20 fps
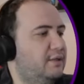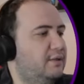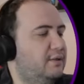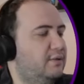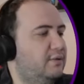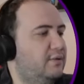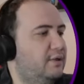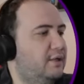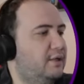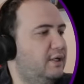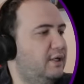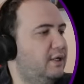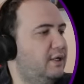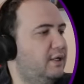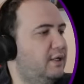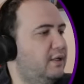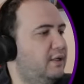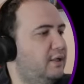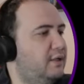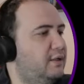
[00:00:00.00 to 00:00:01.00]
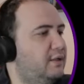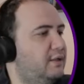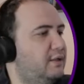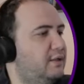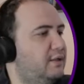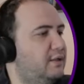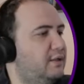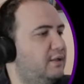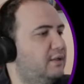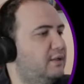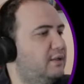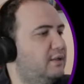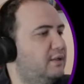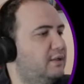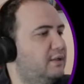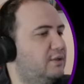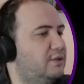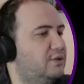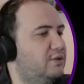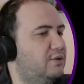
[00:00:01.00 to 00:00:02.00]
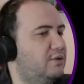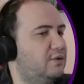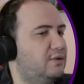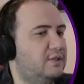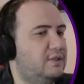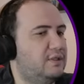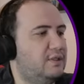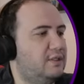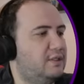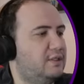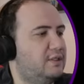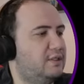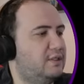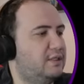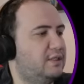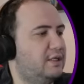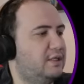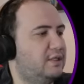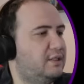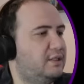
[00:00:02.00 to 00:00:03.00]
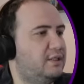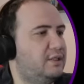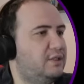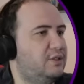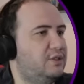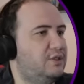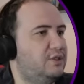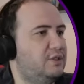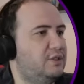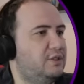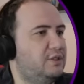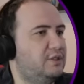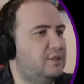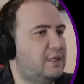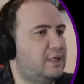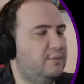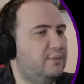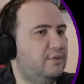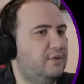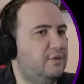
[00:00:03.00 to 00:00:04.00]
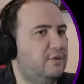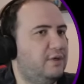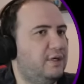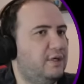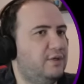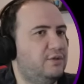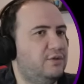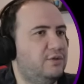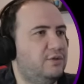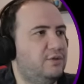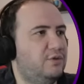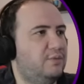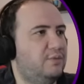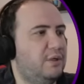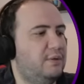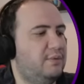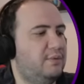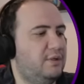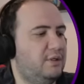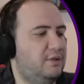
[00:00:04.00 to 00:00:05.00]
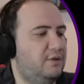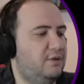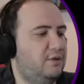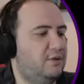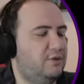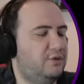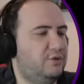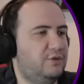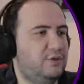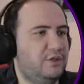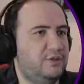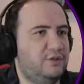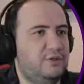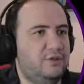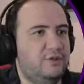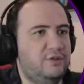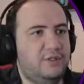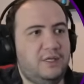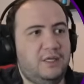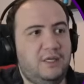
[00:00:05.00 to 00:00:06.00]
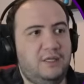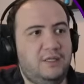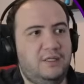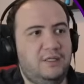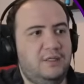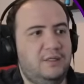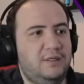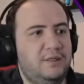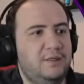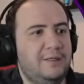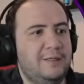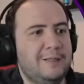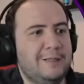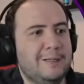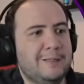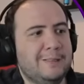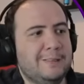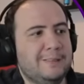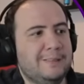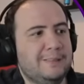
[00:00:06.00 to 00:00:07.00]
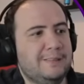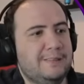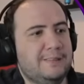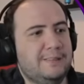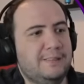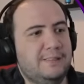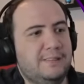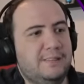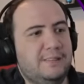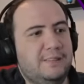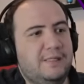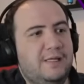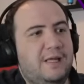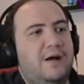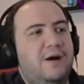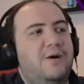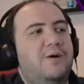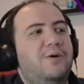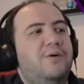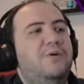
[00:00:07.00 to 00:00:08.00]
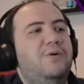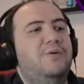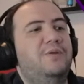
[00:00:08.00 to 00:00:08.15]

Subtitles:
Okay, so this is like a dungeon type of thing. So maybe there are treasures hidden. Oh, the